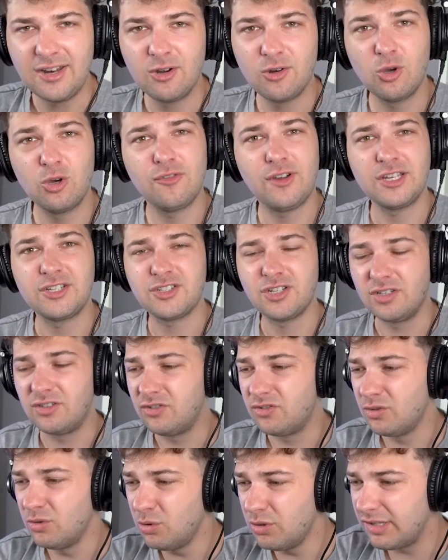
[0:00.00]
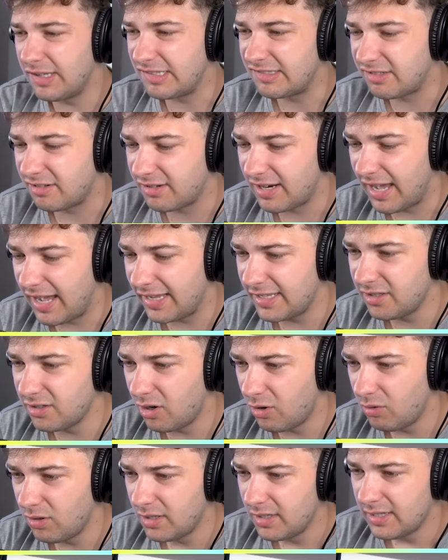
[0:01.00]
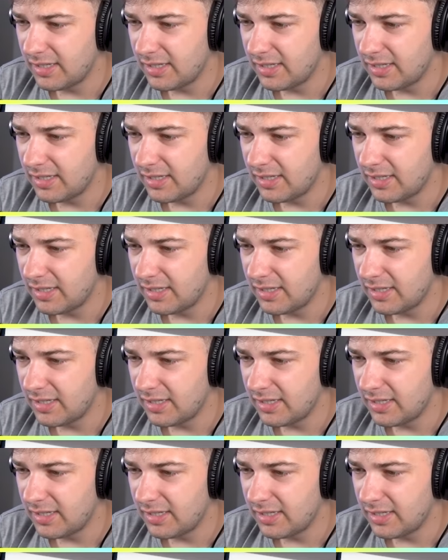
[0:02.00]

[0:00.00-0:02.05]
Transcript: don't know if I should do this or not. You know,